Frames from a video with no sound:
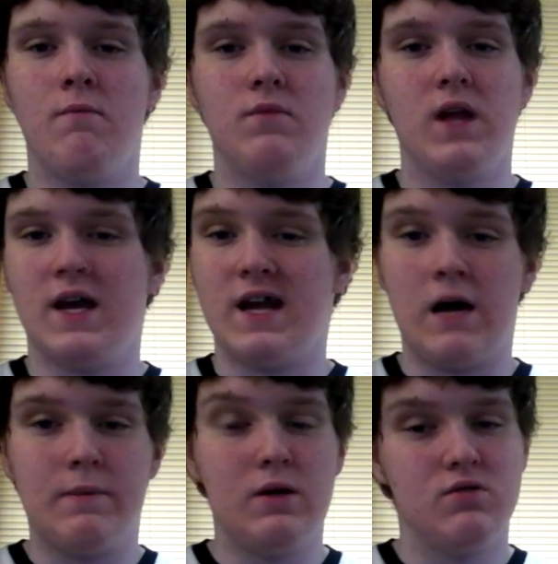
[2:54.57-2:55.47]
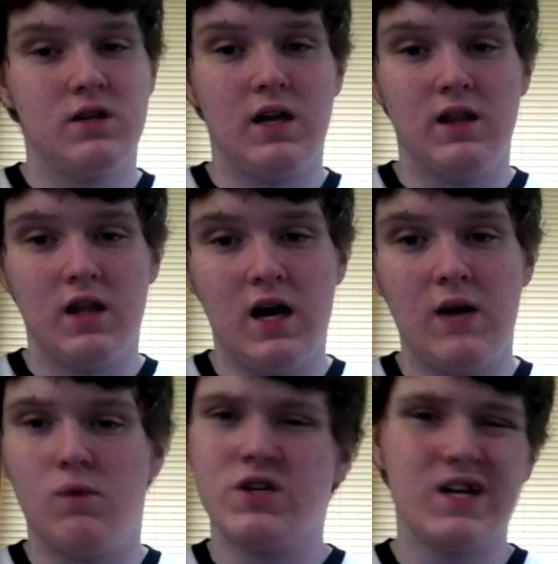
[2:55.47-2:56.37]
they cannot be used
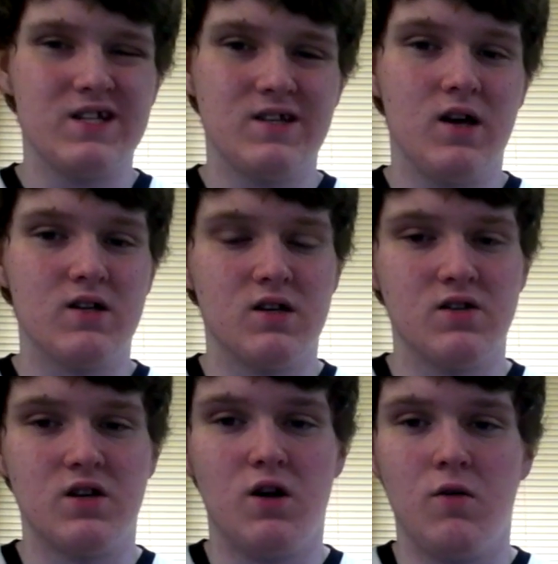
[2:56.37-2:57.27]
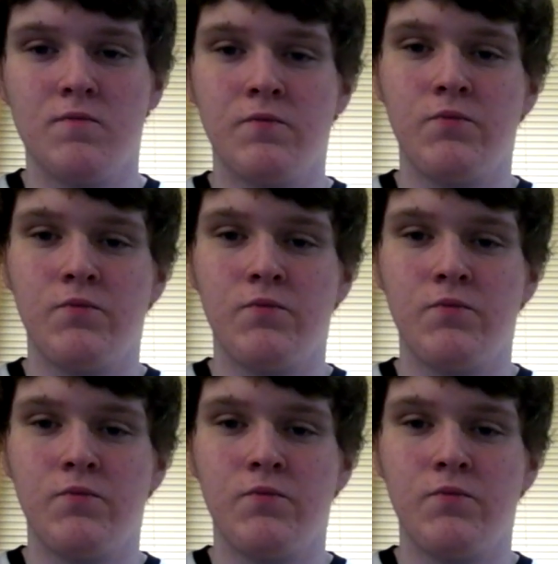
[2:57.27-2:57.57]
online, which kind of sucks because, you know,